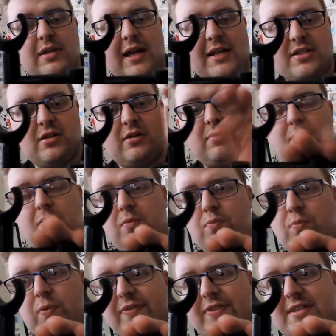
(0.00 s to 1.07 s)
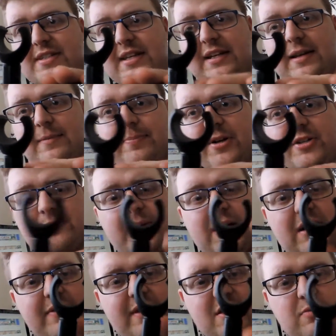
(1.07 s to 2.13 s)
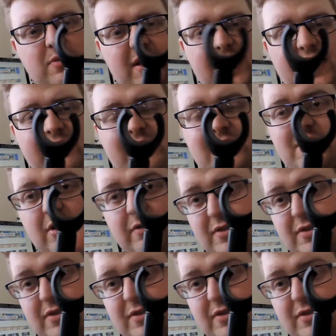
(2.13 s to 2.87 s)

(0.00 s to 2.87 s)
yeah, so with the Signet buzz bar, this one here is